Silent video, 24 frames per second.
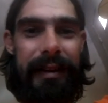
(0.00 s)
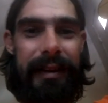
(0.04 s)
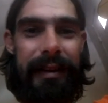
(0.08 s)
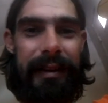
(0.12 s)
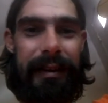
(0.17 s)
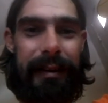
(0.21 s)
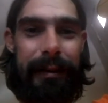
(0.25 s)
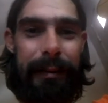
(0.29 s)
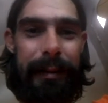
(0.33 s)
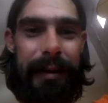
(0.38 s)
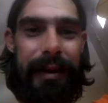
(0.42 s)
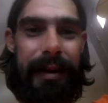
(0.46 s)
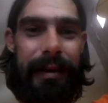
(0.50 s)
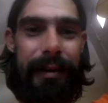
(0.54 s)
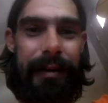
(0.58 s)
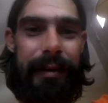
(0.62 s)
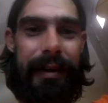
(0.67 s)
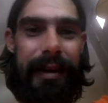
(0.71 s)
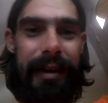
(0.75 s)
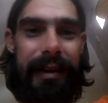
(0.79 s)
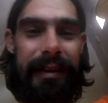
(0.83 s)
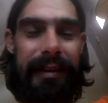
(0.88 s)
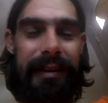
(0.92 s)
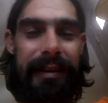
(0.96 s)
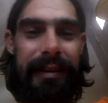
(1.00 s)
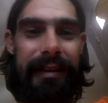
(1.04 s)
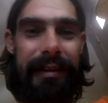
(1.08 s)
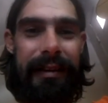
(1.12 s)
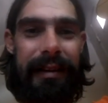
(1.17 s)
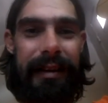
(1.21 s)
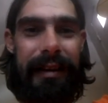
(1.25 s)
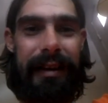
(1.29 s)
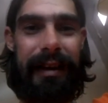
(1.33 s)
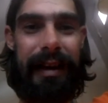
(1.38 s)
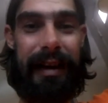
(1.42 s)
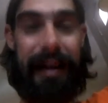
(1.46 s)
It'll be corrected,
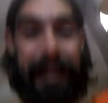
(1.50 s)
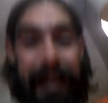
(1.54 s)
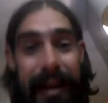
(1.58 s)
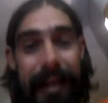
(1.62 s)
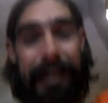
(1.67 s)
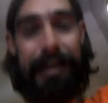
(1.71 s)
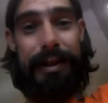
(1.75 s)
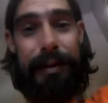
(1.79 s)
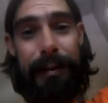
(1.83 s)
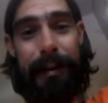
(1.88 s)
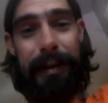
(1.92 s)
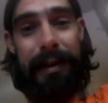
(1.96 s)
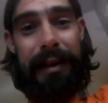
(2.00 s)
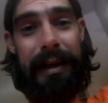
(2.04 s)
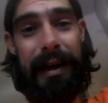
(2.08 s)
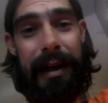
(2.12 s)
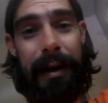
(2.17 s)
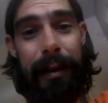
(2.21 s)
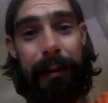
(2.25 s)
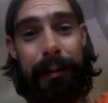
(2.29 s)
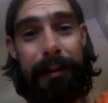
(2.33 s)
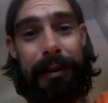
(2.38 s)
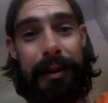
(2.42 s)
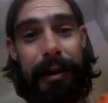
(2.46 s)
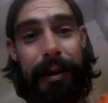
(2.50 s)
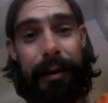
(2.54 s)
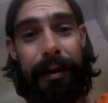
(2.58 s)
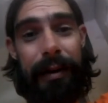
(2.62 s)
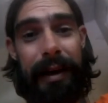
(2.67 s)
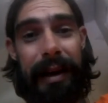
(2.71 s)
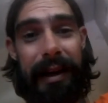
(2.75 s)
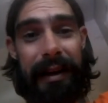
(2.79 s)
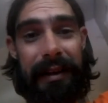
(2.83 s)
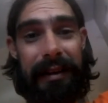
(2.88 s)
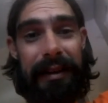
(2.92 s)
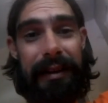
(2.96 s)
and I actually helped
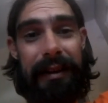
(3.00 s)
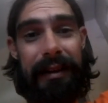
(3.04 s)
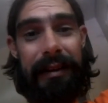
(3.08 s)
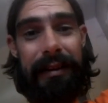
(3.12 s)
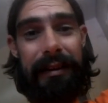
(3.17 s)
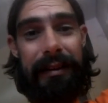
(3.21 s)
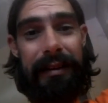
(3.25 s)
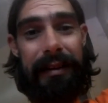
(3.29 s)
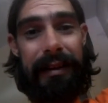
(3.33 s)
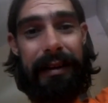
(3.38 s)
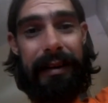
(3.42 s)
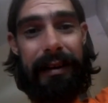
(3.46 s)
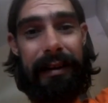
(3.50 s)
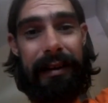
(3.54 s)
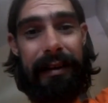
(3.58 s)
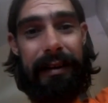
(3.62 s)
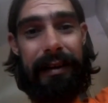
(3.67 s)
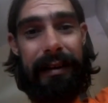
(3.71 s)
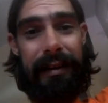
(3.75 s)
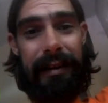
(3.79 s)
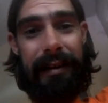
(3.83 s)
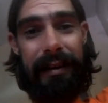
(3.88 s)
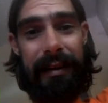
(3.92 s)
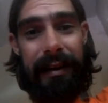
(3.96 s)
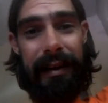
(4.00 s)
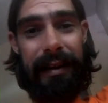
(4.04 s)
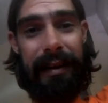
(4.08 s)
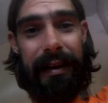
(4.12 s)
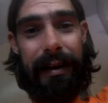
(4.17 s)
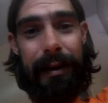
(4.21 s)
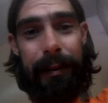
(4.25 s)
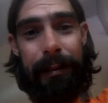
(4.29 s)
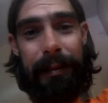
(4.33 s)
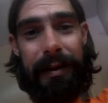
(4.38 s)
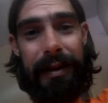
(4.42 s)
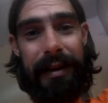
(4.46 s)
correct it. I
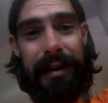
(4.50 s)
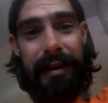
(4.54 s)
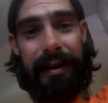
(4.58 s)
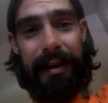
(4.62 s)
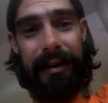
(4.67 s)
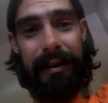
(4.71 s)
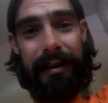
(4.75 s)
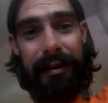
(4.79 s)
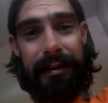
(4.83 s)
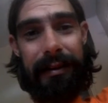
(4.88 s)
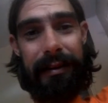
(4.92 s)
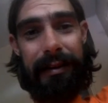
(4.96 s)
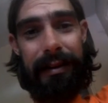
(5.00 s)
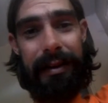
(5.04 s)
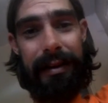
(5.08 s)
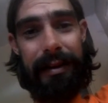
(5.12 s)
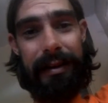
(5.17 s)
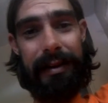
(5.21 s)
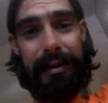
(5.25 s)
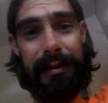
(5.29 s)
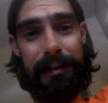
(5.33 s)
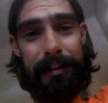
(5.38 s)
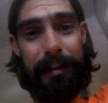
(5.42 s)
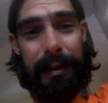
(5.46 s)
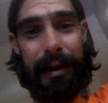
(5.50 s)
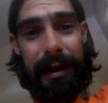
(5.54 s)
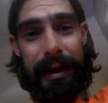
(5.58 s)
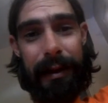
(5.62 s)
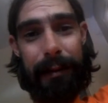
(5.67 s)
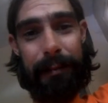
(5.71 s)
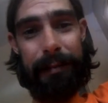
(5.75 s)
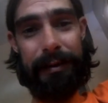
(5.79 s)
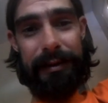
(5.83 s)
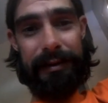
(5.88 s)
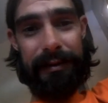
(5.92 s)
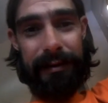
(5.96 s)
helped the guy unclog his
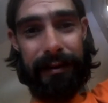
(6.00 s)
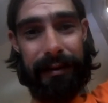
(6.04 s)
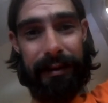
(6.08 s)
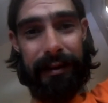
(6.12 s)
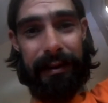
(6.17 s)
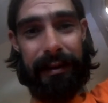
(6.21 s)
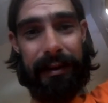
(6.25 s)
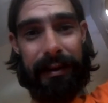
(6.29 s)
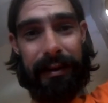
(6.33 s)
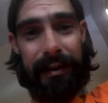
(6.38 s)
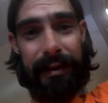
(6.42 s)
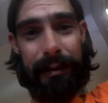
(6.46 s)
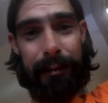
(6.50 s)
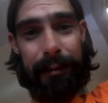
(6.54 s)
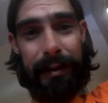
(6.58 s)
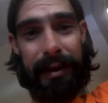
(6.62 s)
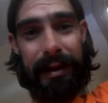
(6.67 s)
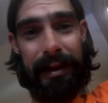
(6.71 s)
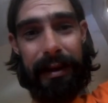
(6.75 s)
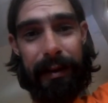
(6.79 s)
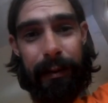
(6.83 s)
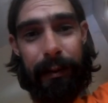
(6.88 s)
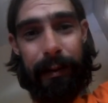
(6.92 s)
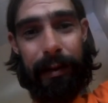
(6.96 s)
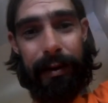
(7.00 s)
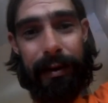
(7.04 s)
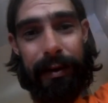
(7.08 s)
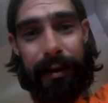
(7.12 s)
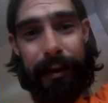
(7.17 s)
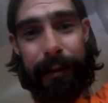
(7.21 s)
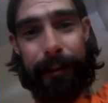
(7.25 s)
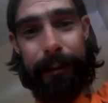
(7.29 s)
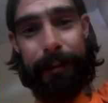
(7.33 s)
pipes so that he could make it work.